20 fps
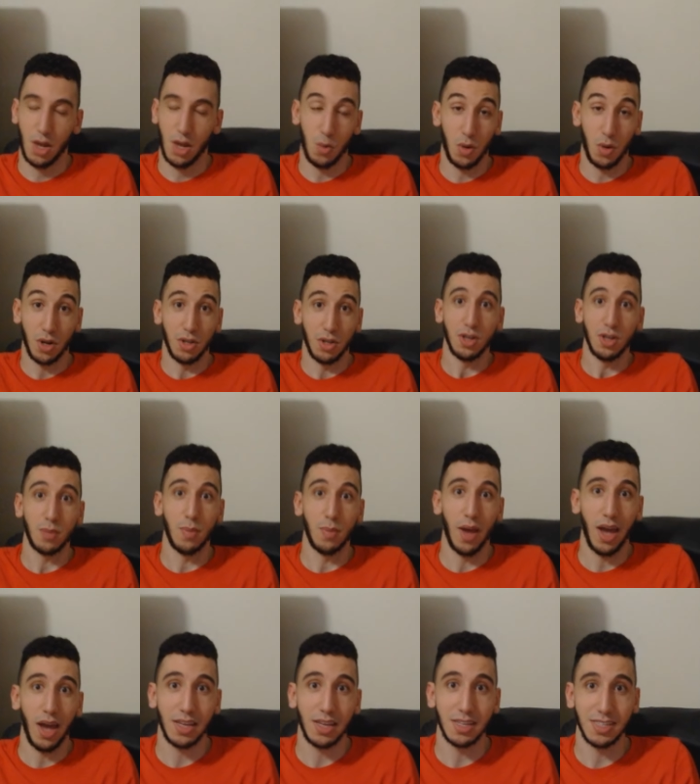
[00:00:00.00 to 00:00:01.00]
I don't want to look
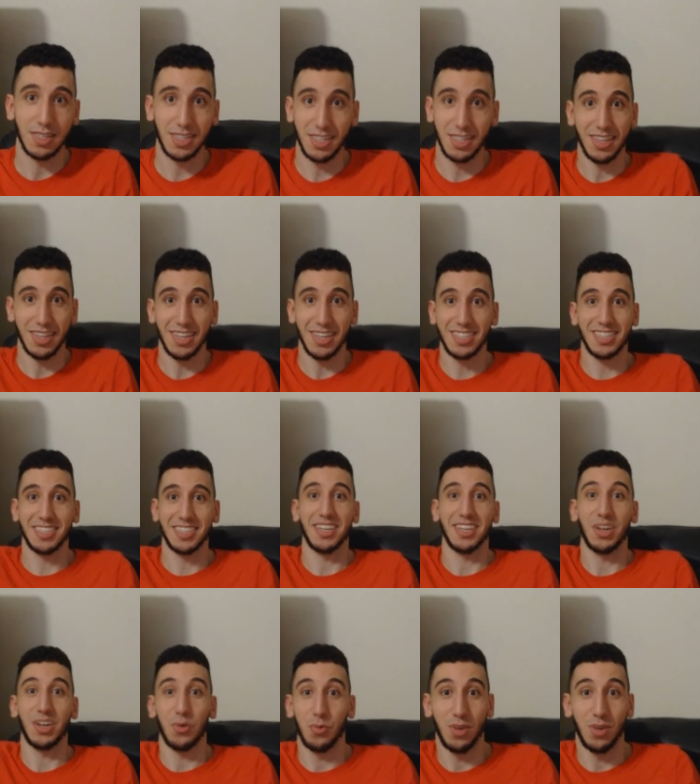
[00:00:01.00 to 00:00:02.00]
back and see this is
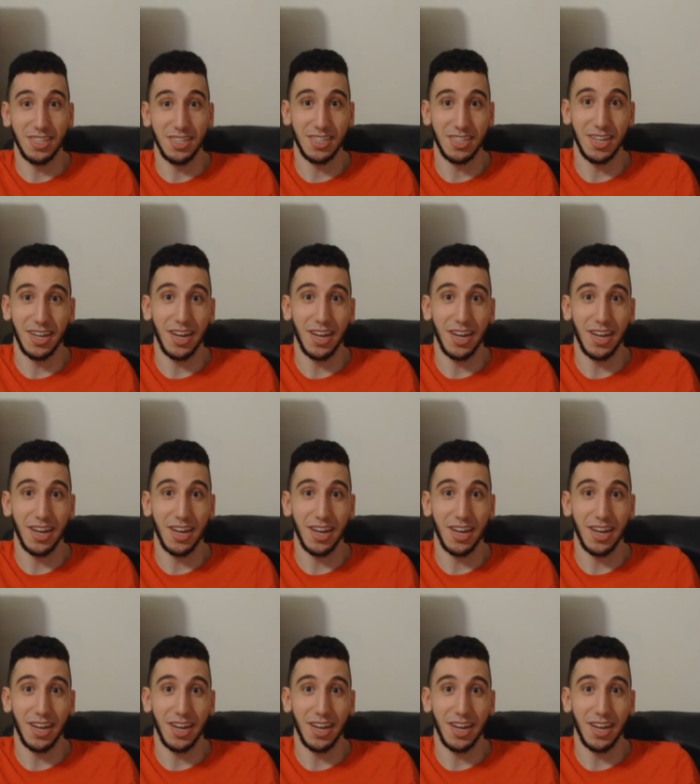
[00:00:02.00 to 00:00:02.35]
like a reason